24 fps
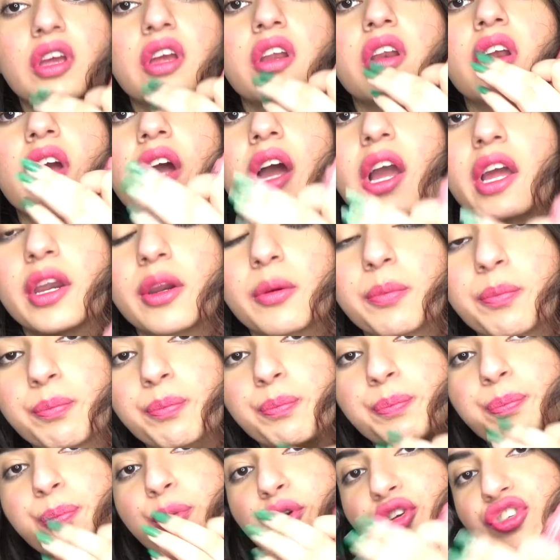it kind of
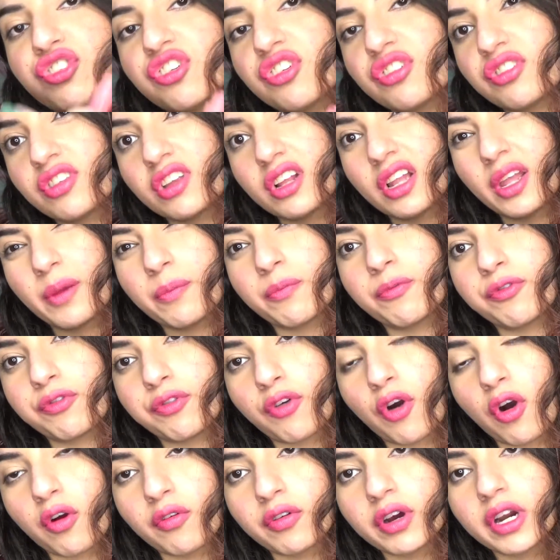pushes the lip
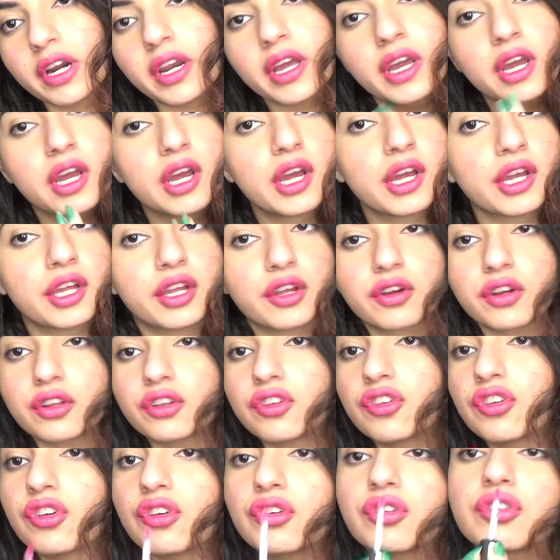forward. You
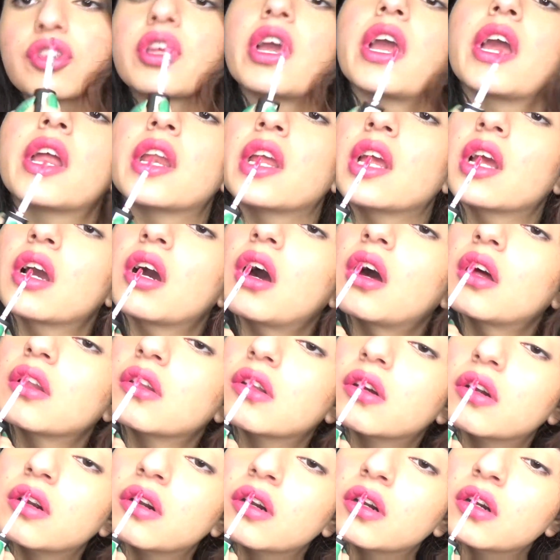could use any
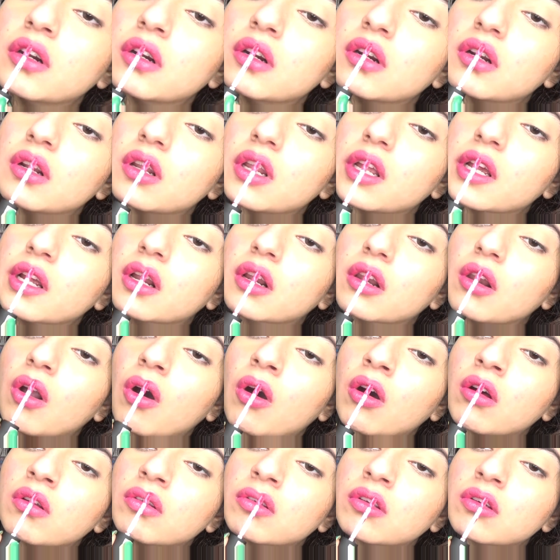other like
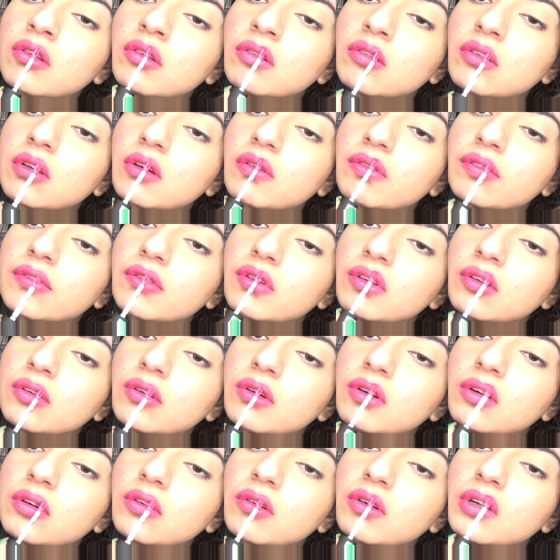gloss or stuff too
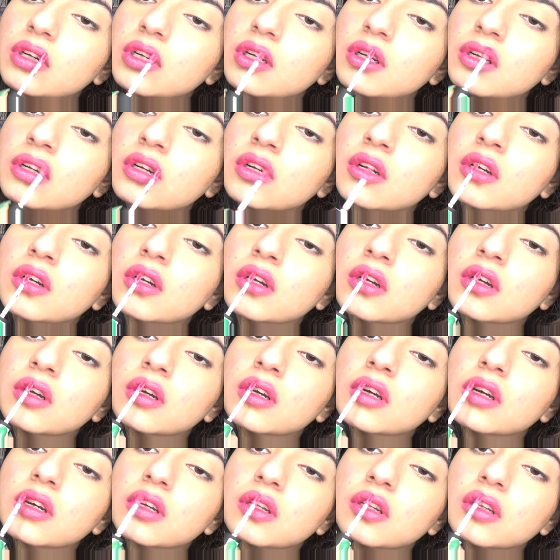over it.
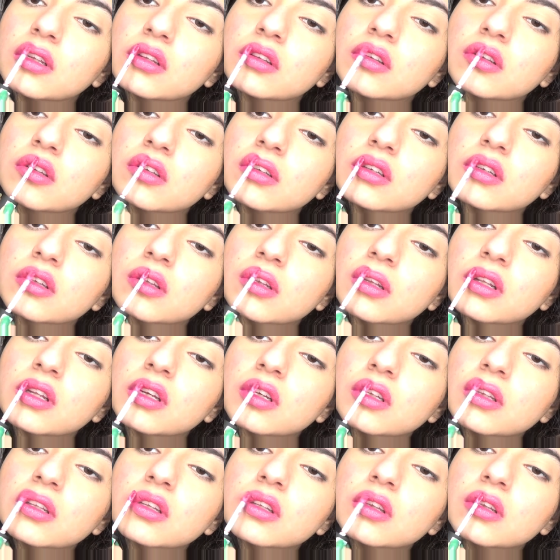And I just
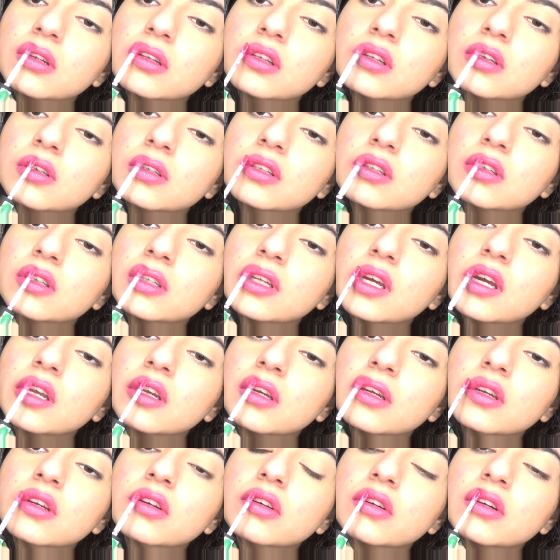like to do the
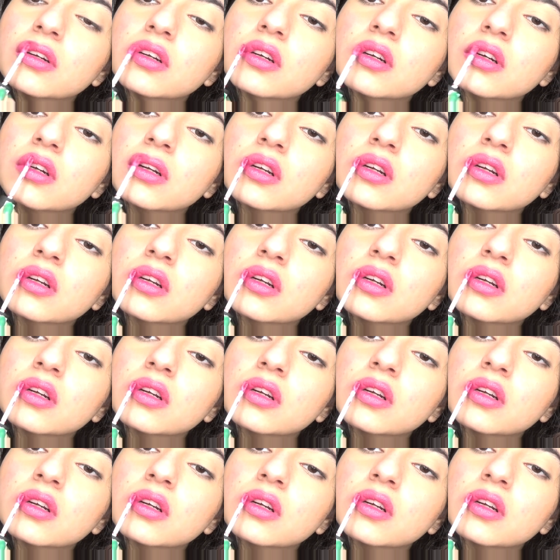center